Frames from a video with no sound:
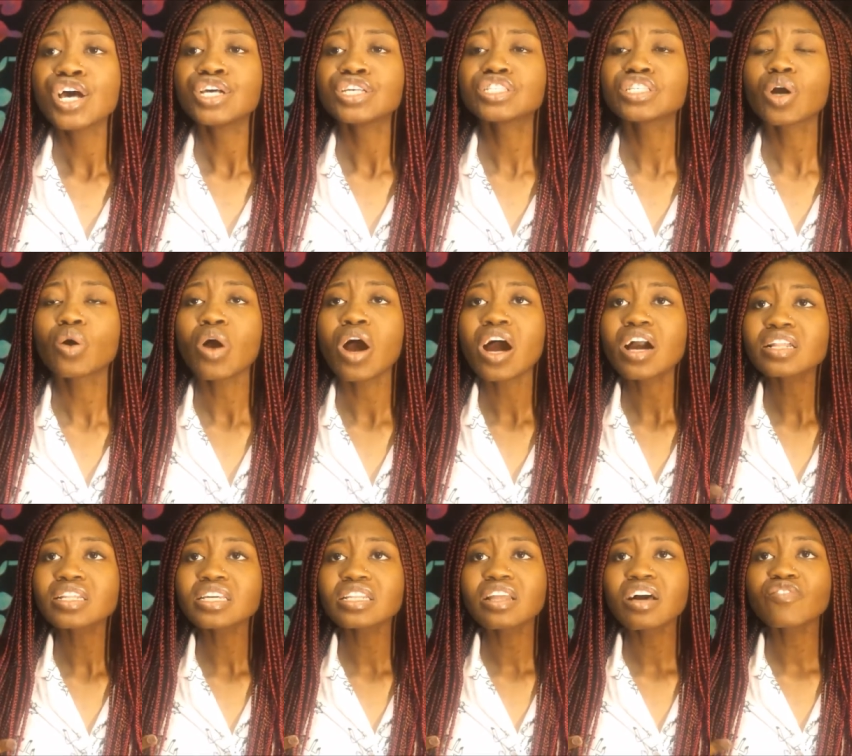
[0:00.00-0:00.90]
So
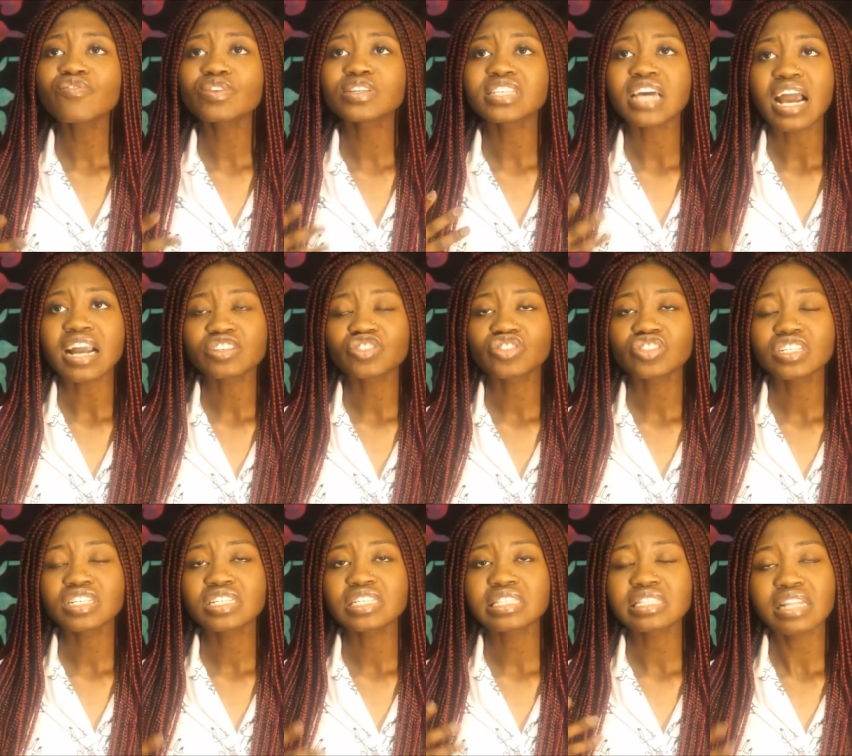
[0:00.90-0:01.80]
Ugly Love was
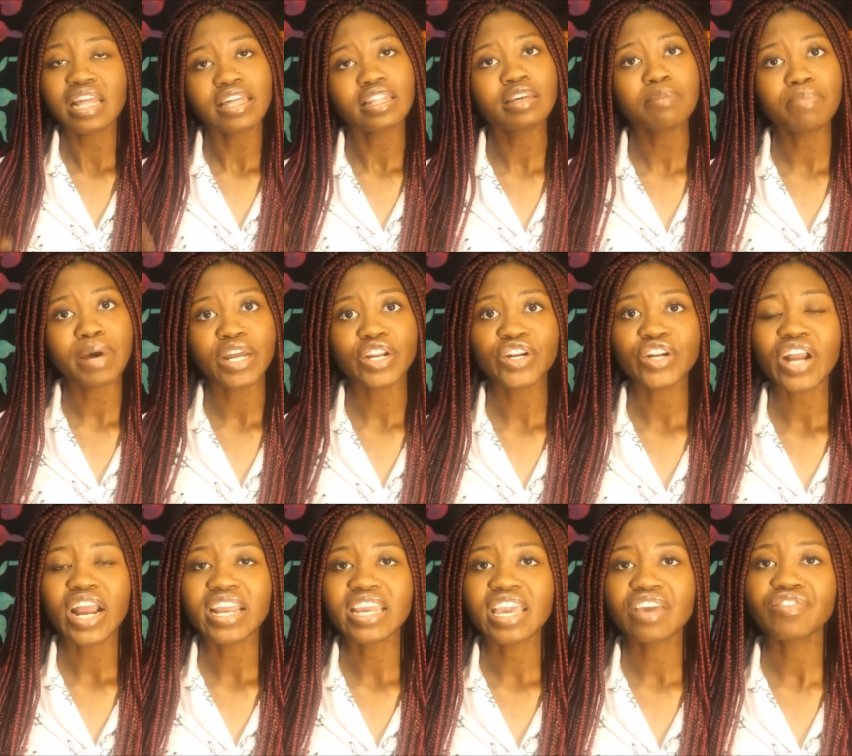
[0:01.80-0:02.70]
actually slightly better.
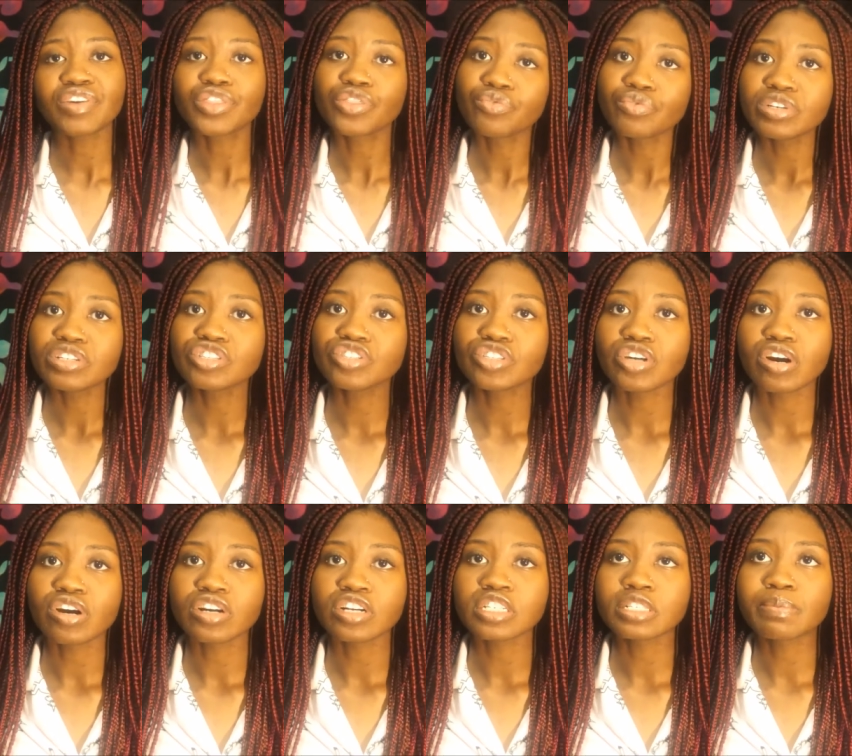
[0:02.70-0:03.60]
I gave it three
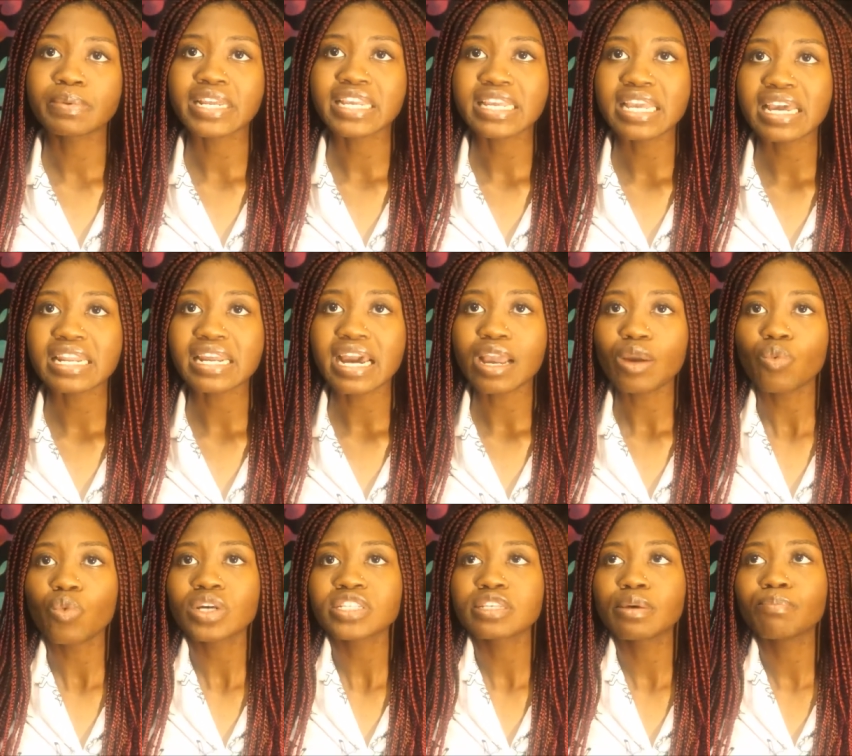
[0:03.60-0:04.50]
stars, but again, I
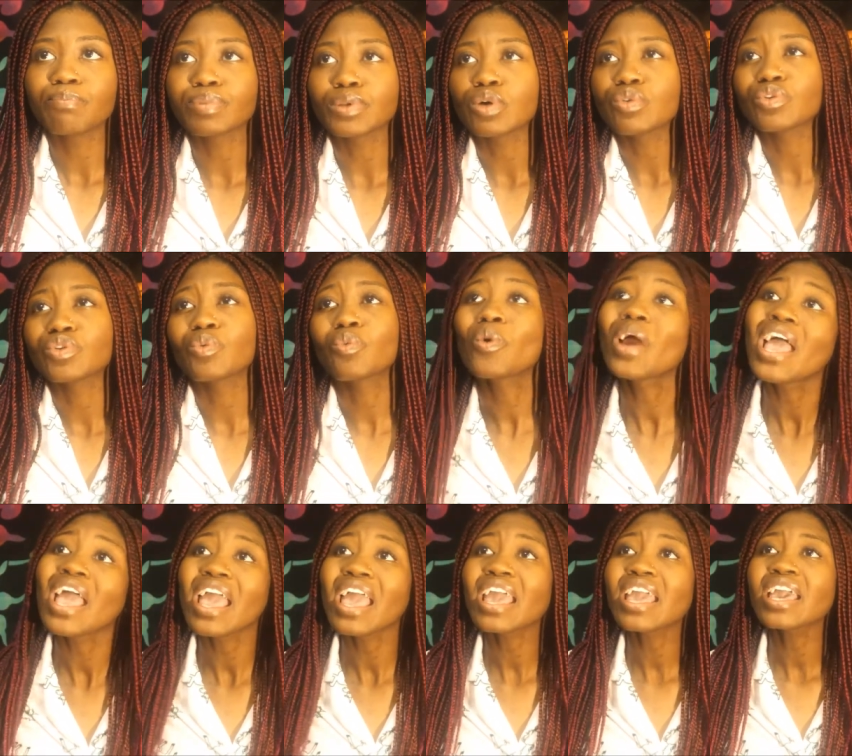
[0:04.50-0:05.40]
wasn't blown
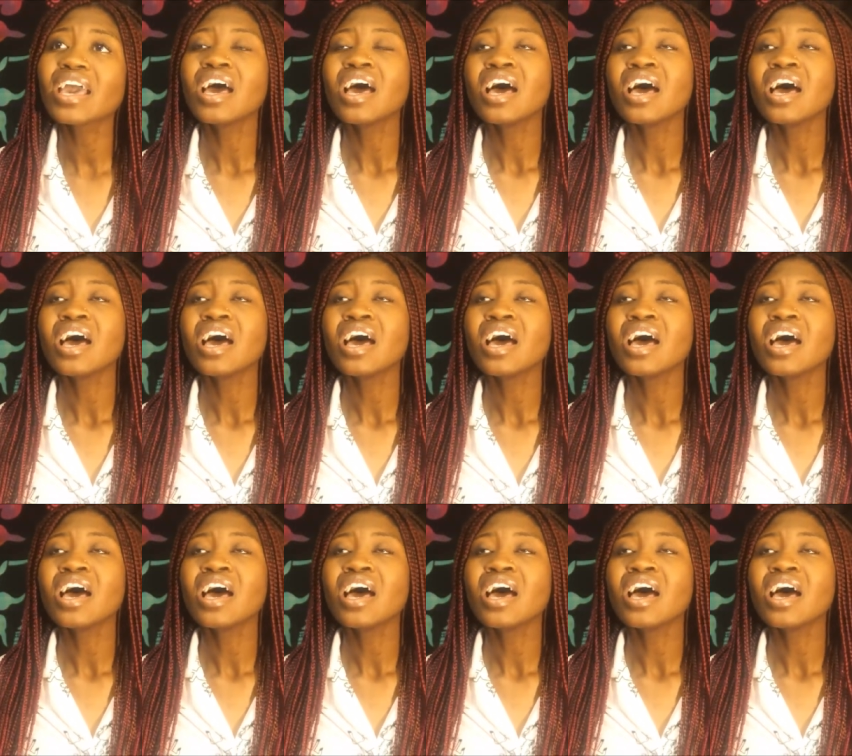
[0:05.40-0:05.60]
away.